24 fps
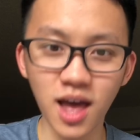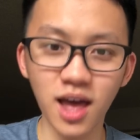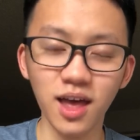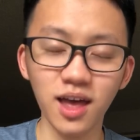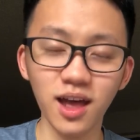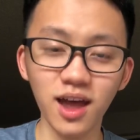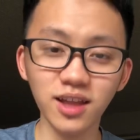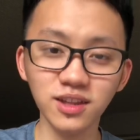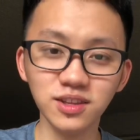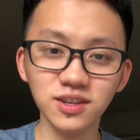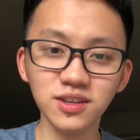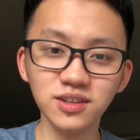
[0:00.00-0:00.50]

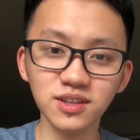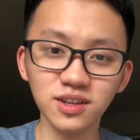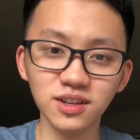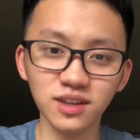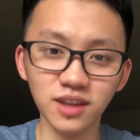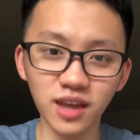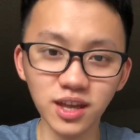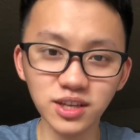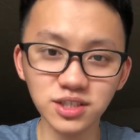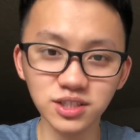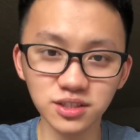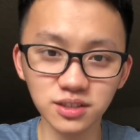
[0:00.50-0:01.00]
Until the
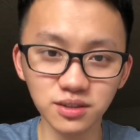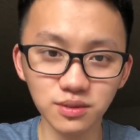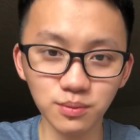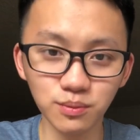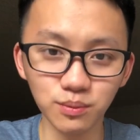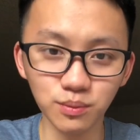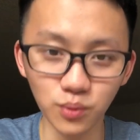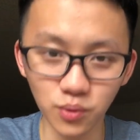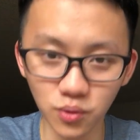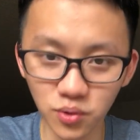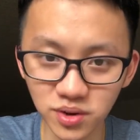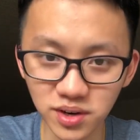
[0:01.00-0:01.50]
next
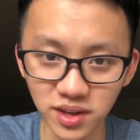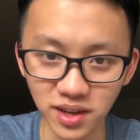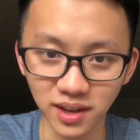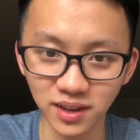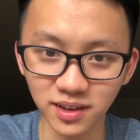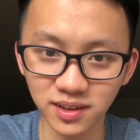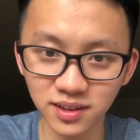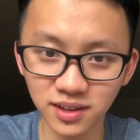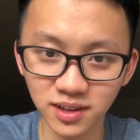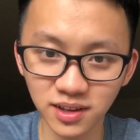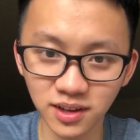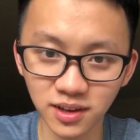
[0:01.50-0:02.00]
morning,
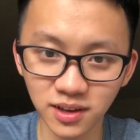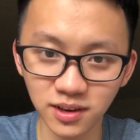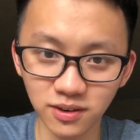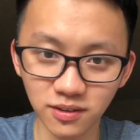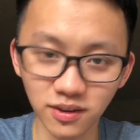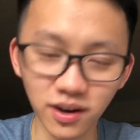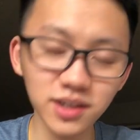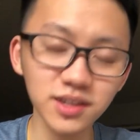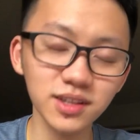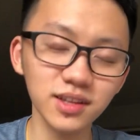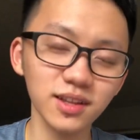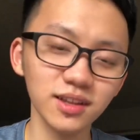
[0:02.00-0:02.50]

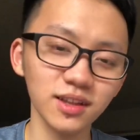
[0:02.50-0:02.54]
right?